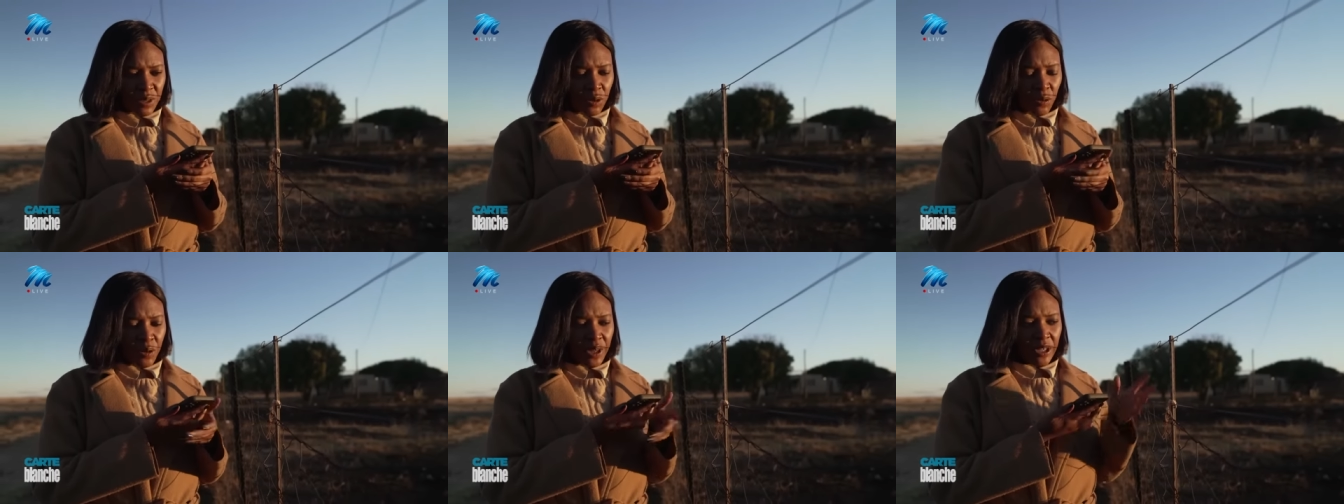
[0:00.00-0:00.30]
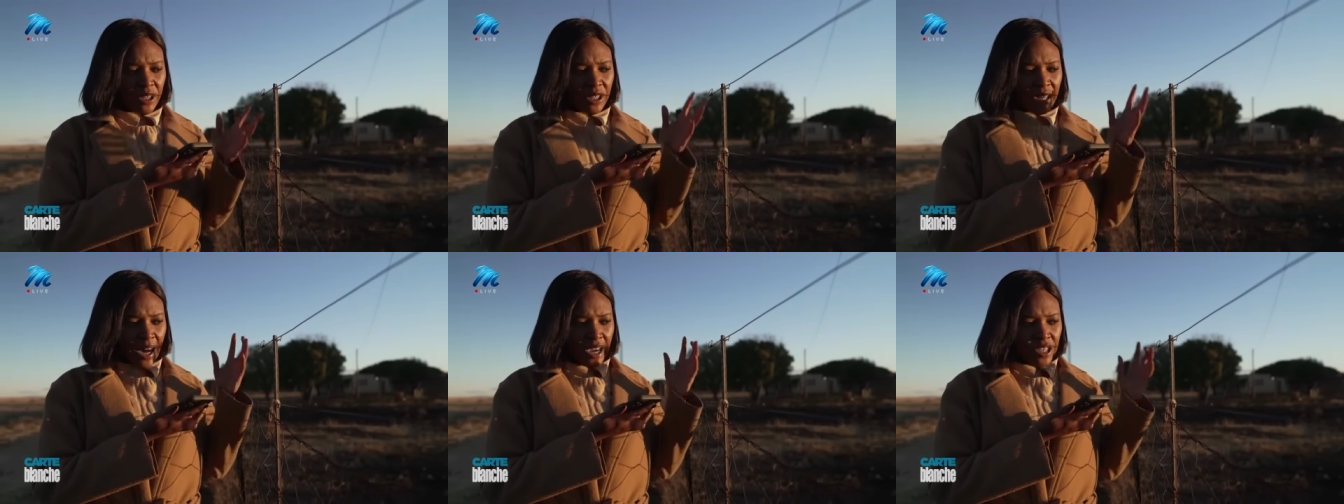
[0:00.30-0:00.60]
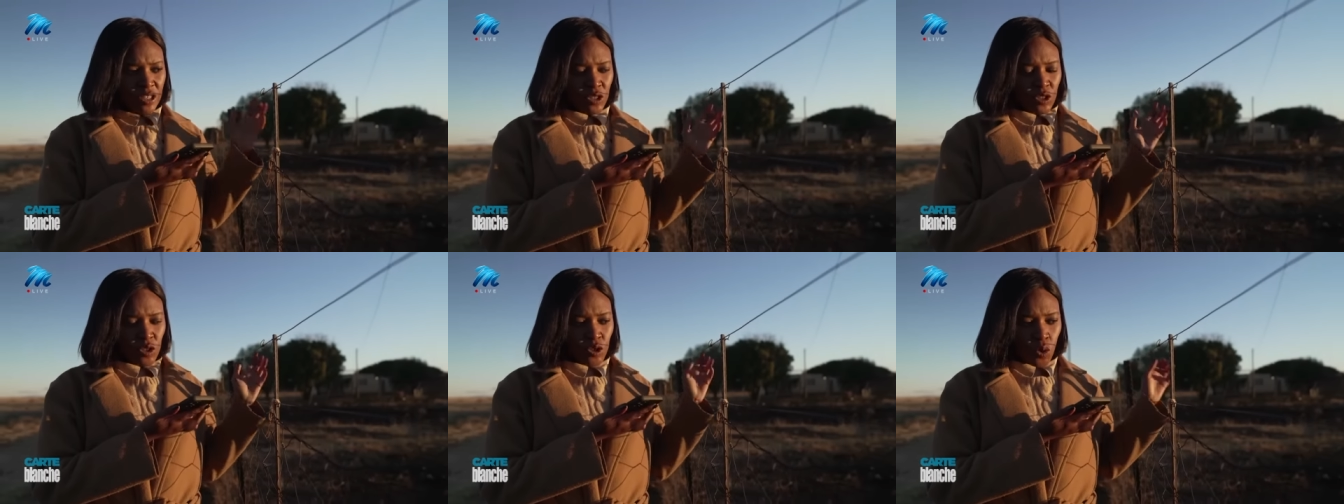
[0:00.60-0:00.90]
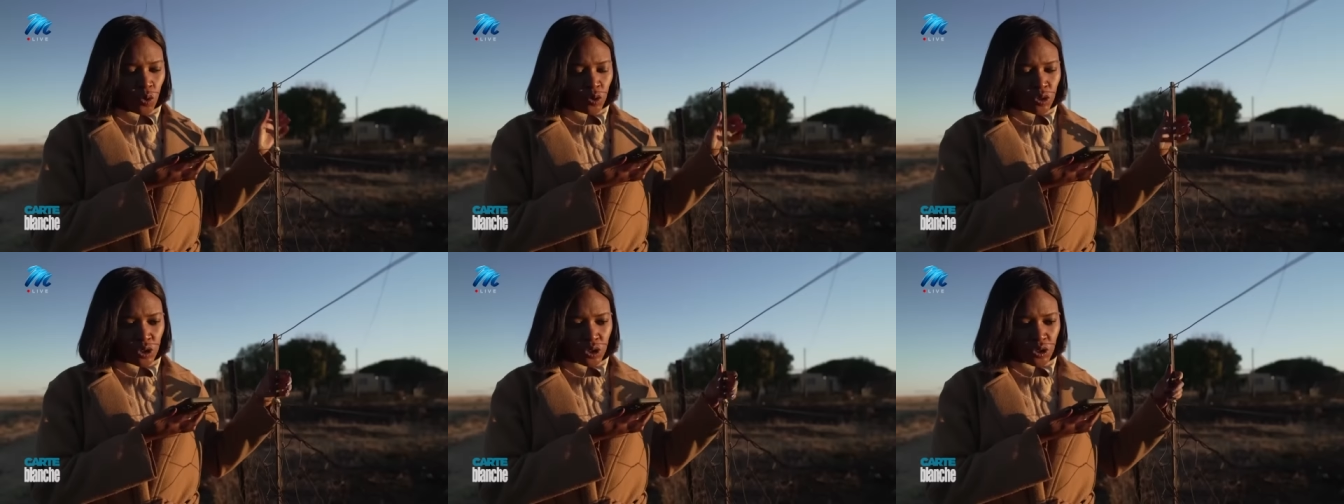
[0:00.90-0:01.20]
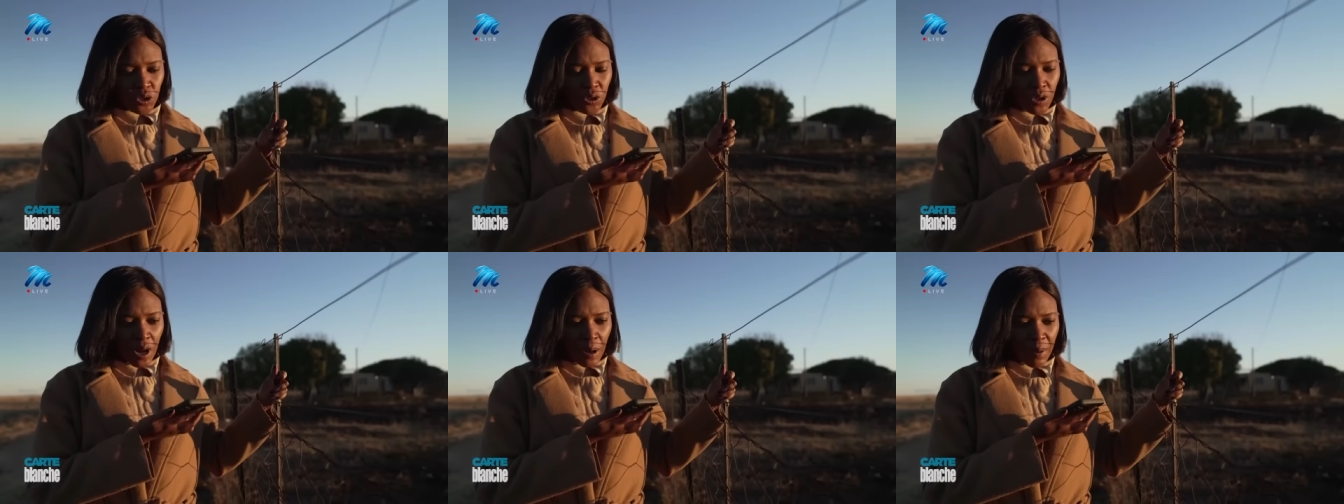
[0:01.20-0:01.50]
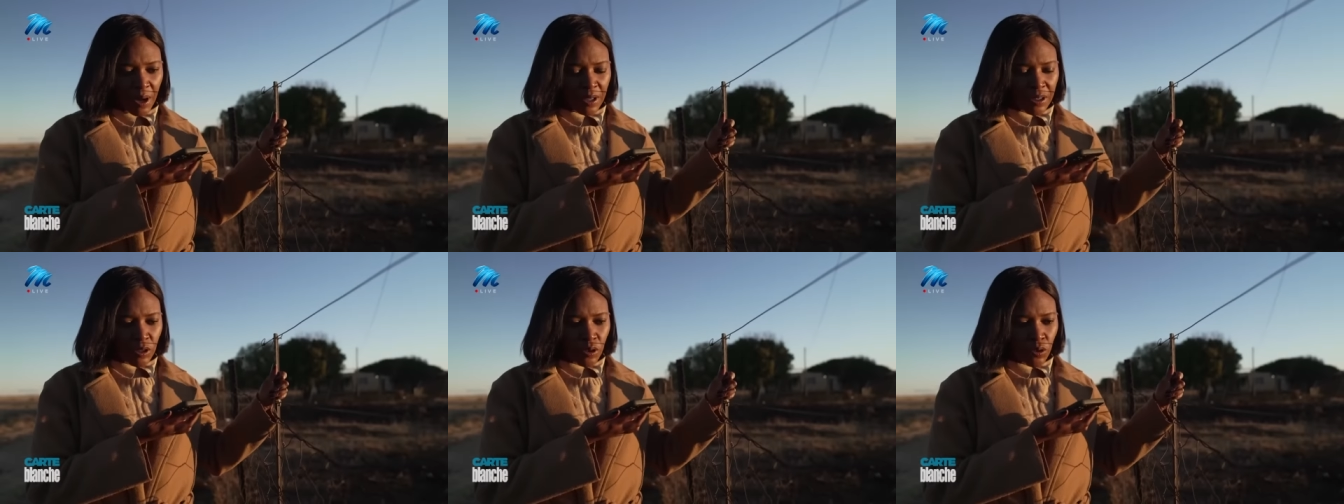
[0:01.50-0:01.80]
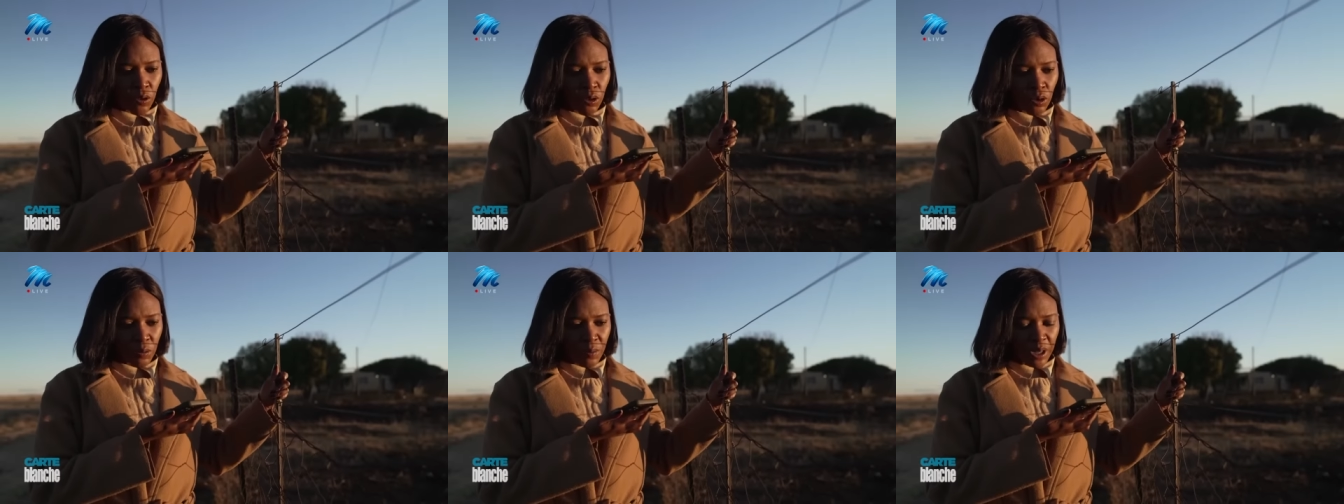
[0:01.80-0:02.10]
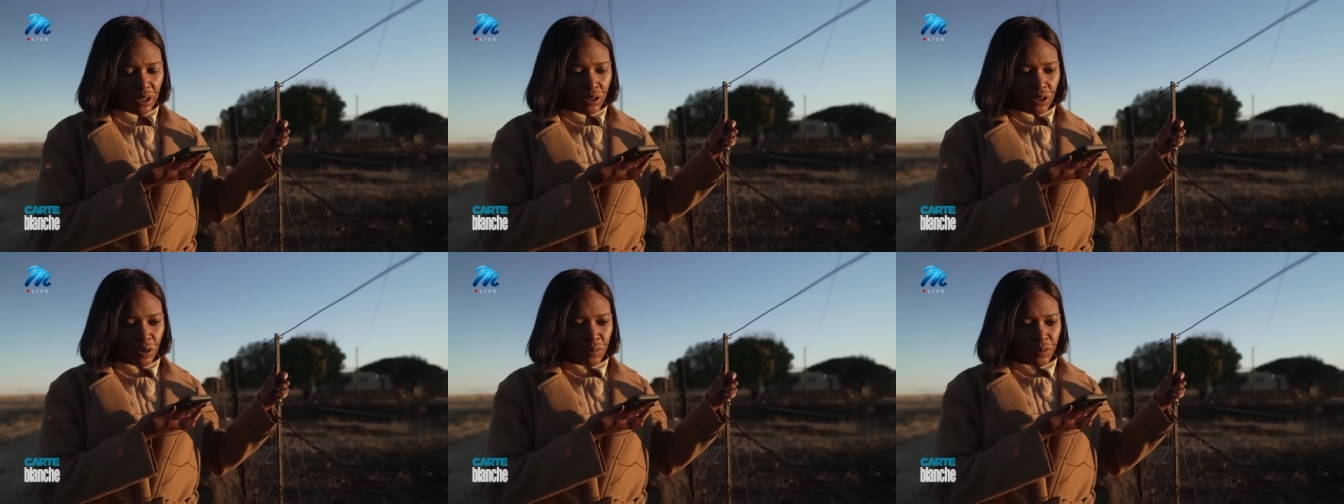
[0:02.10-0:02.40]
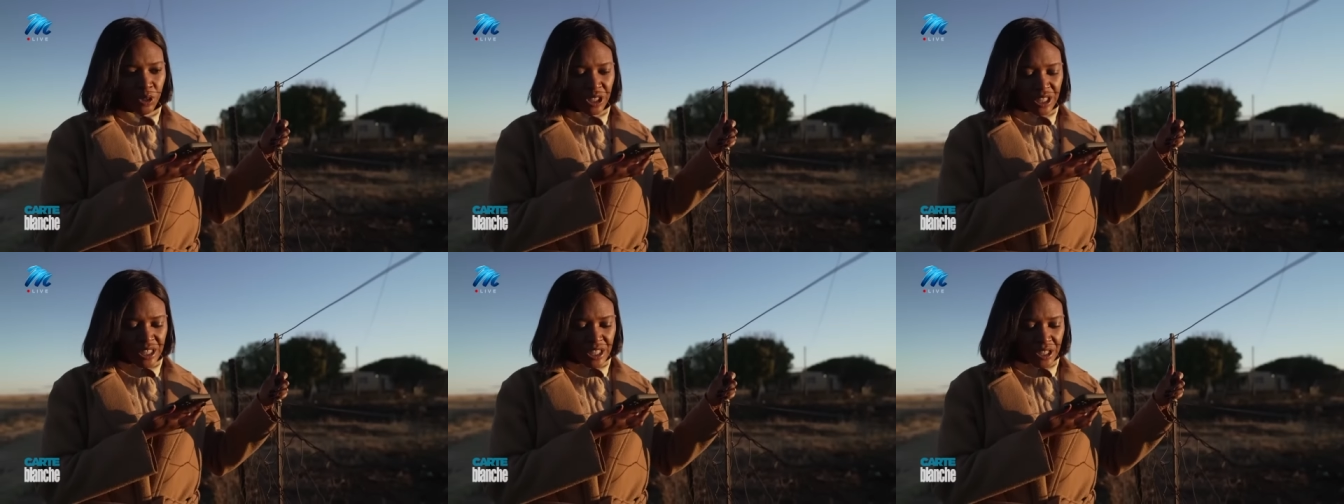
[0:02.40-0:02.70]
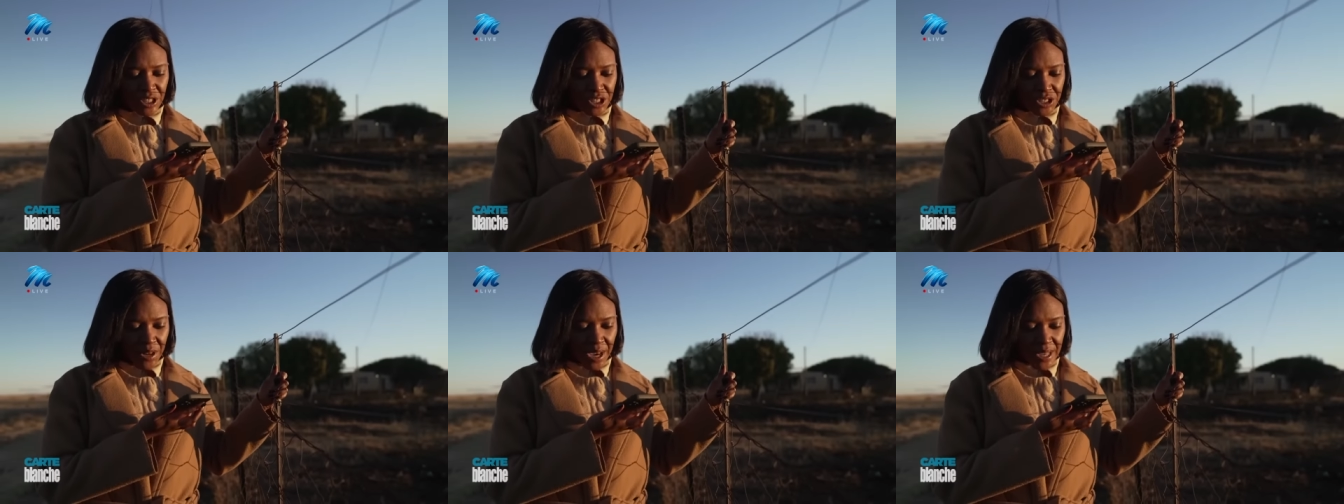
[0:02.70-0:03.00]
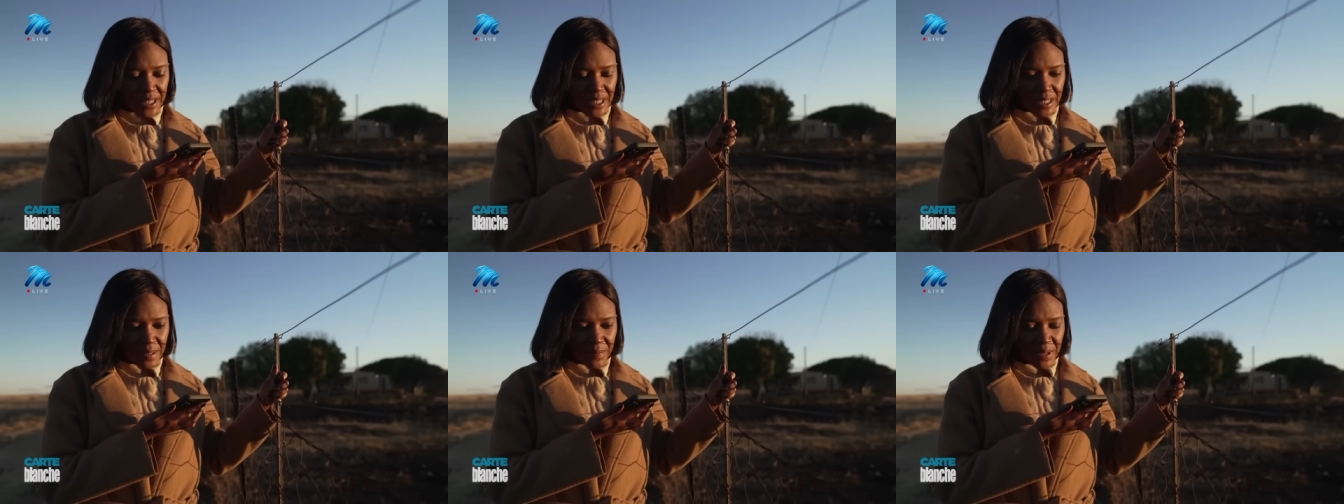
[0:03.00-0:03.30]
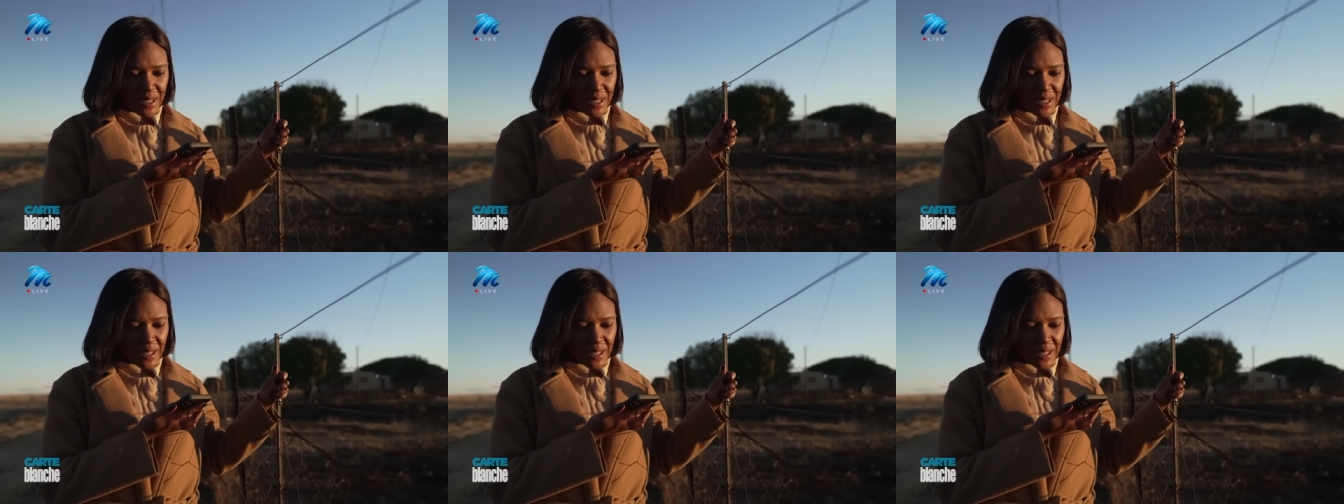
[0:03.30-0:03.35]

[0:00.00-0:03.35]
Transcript: We'd like to talk to you about the Kuruman now, Community you, Trust,